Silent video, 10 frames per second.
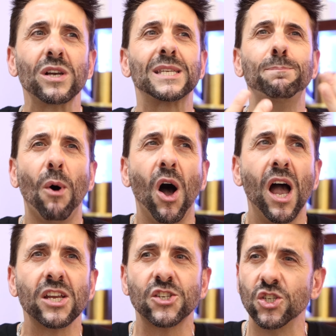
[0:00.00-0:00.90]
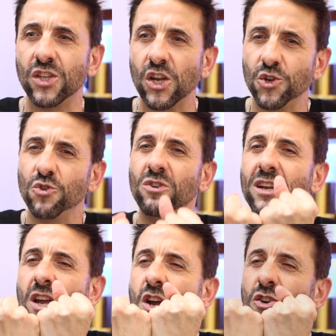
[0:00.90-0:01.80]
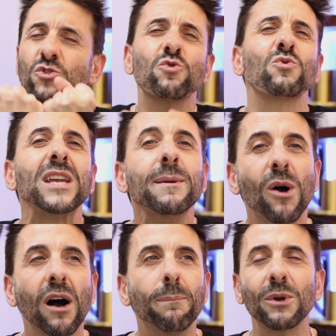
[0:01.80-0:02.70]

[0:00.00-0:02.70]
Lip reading: aspire to, that you dream of?